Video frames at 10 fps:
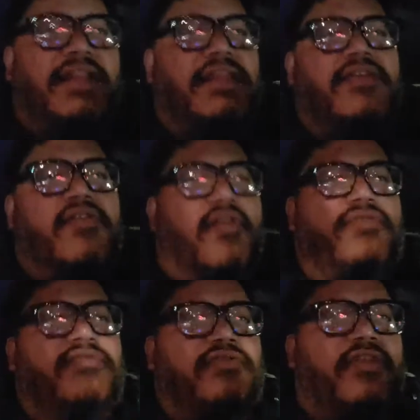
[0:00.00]
didn't call
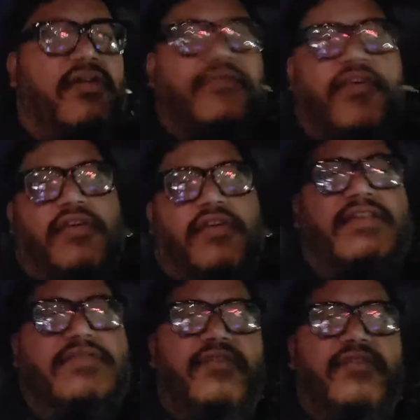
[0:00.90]
the show. Of course I
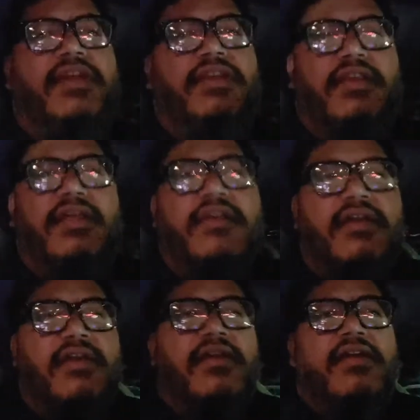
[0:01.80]
donated.
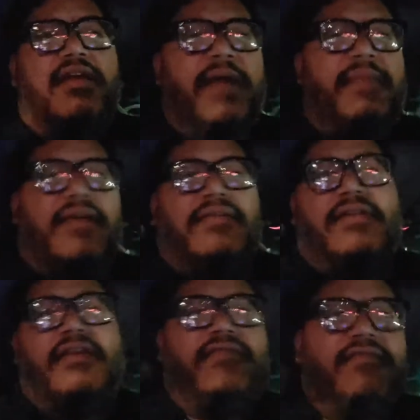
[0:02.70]
I'm not going to
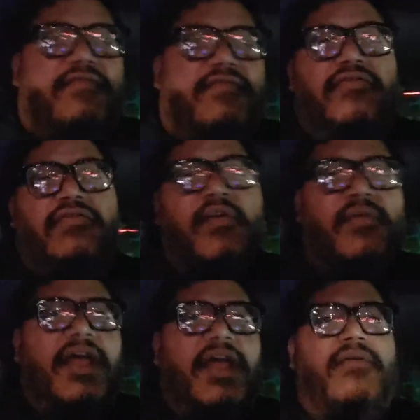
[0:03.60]
listen to the show
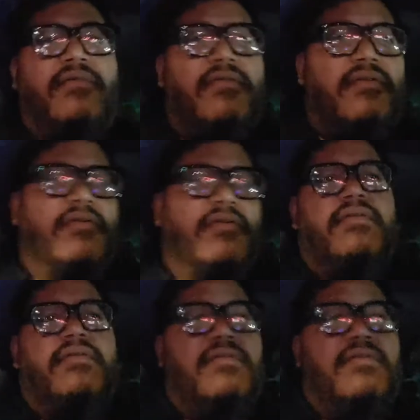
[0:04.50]
without
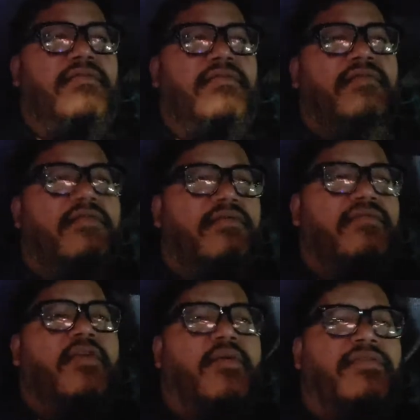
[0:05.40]

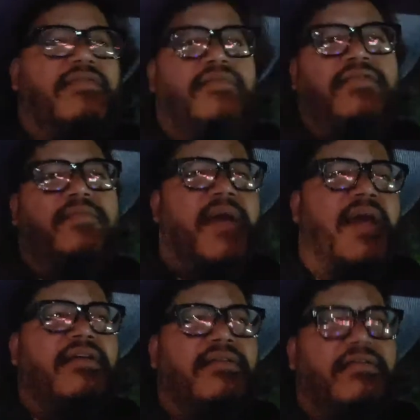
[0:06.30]
showing some respect.
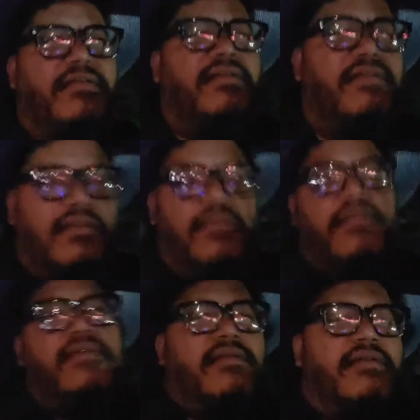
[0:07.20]

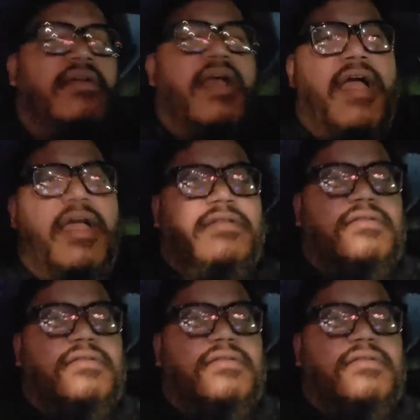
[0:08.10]
And